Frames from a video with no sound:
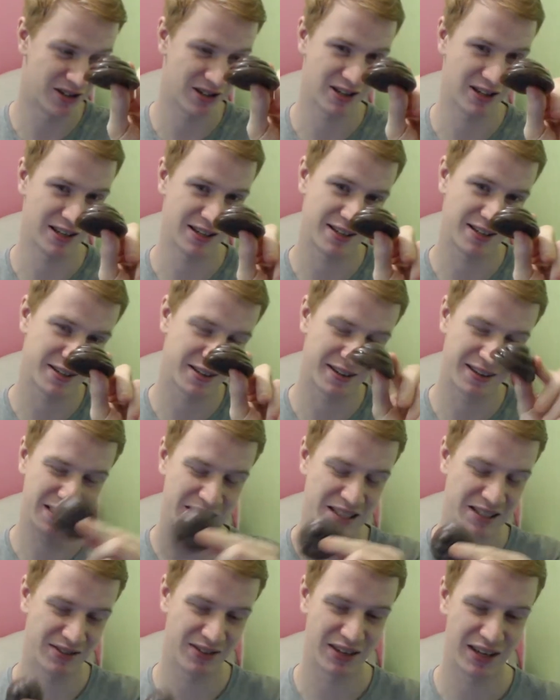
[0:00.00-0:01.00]
look at the
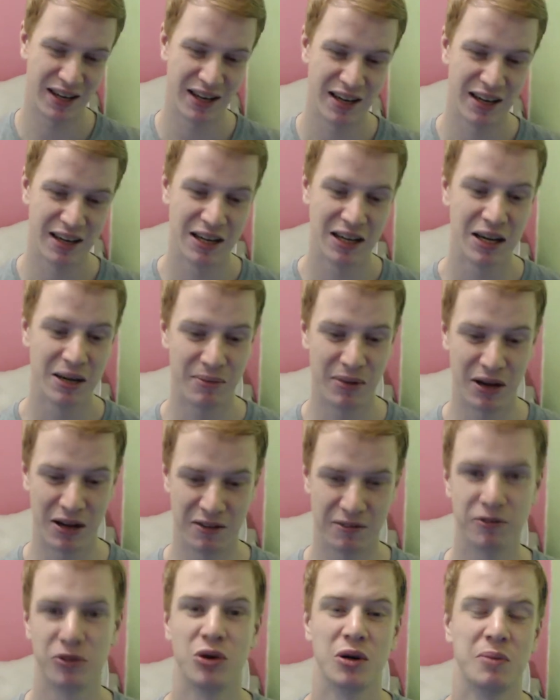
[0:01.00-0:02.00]
size of it, but I
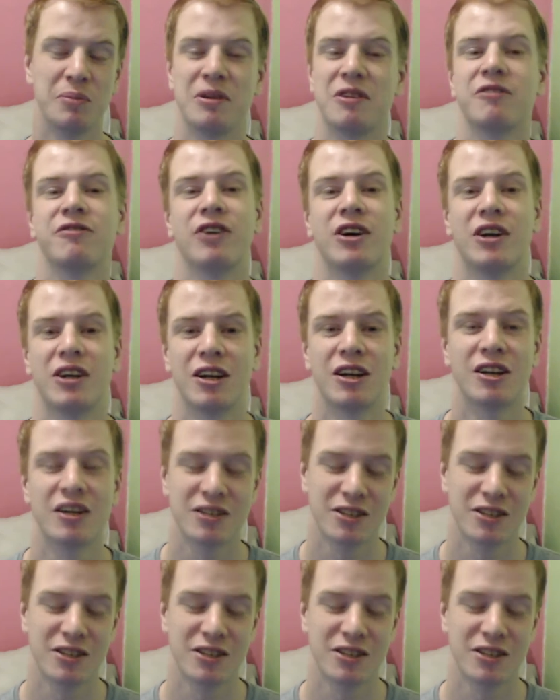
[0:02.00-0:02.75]
thought it'd be fun.